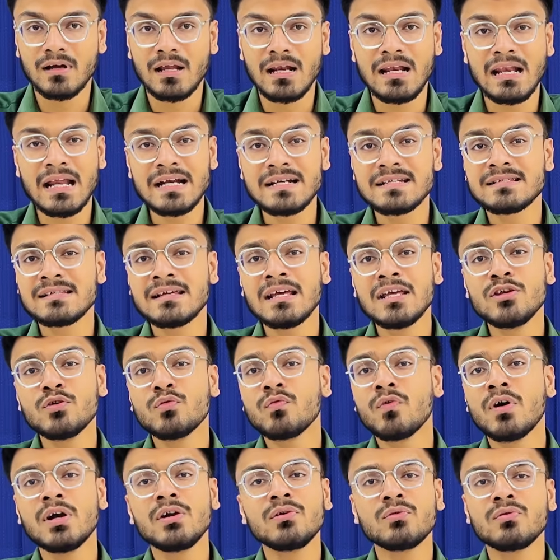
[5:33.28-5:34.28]
Let's say you
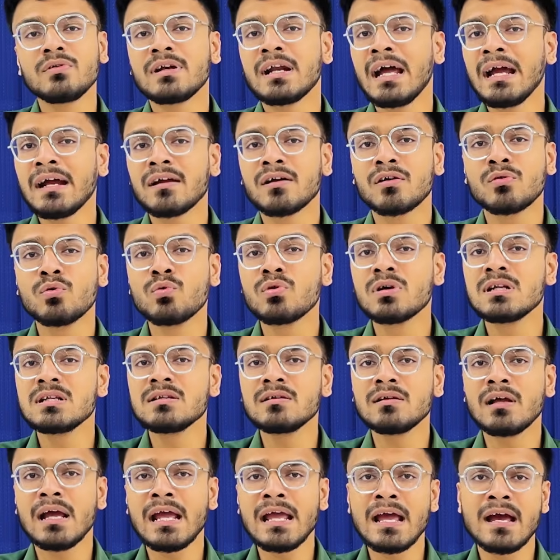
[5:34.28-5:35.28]
want to track Google
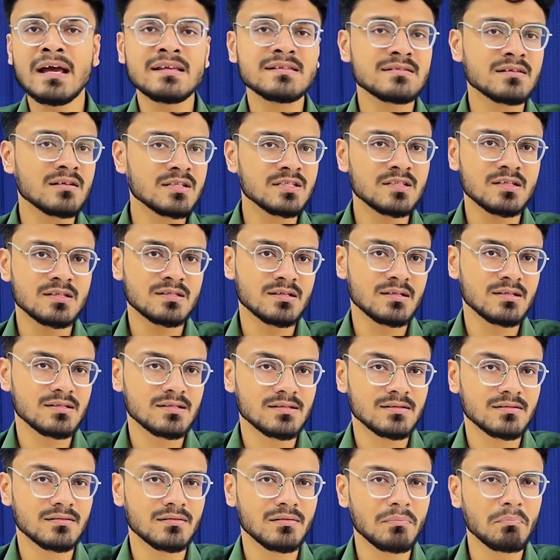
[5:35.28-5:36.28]
AI search
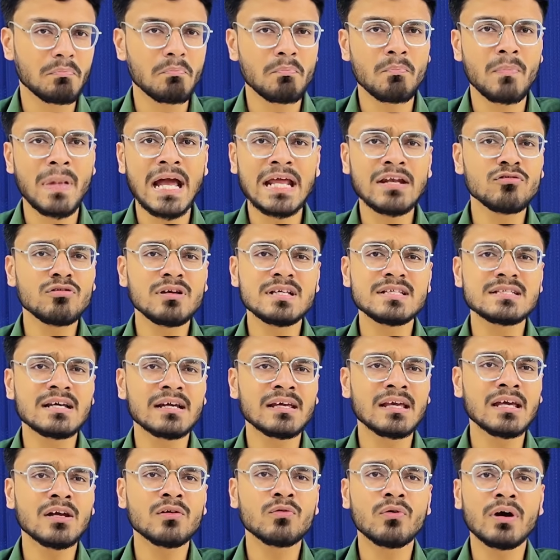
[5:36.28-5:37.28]
results. Manually
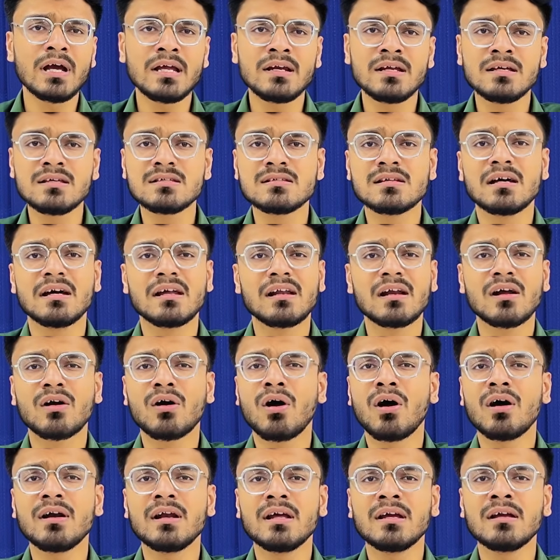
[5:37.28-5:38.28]
checking queries,
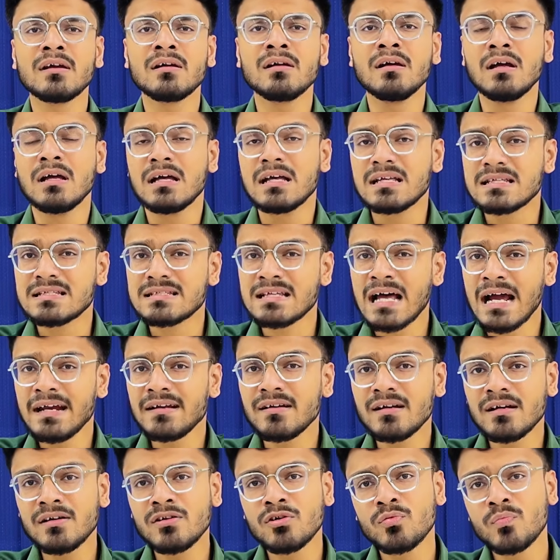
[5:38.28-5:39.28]
recording
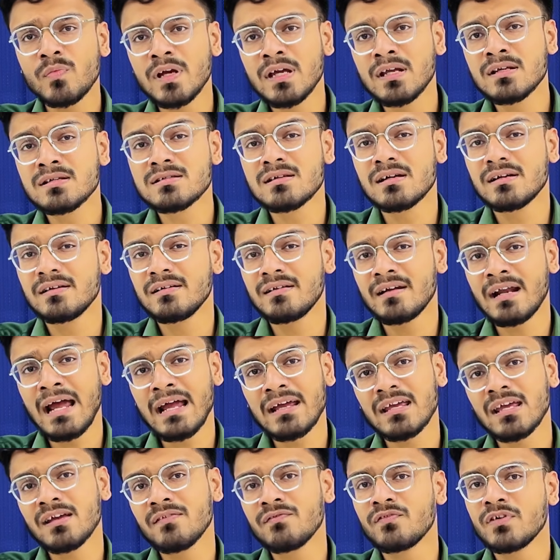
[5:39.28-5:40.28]
cited domains,
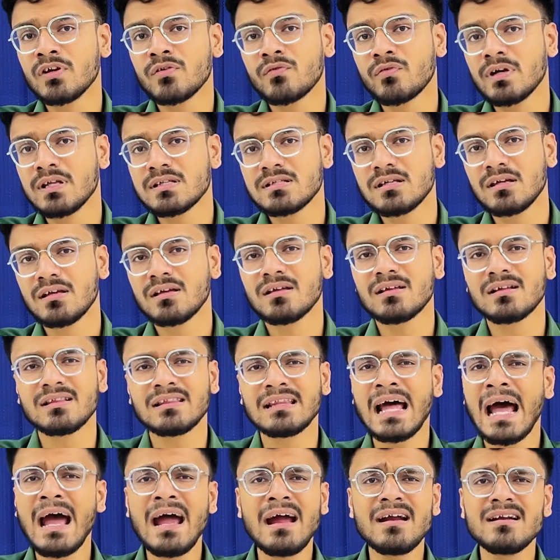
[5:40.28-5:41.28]
tracking frequency.
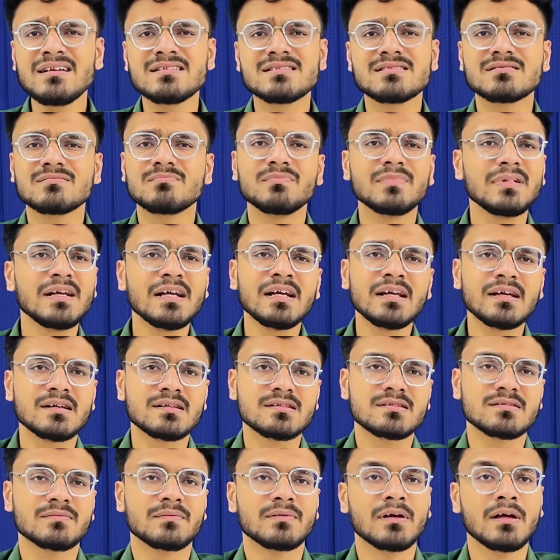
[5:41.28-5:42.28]
That's
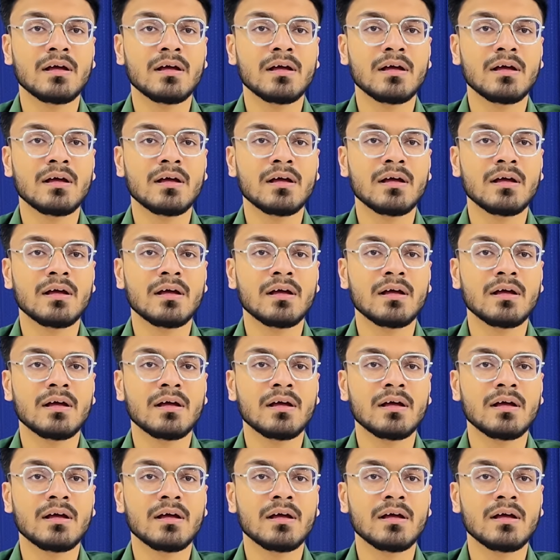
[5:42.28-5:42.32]
tedious.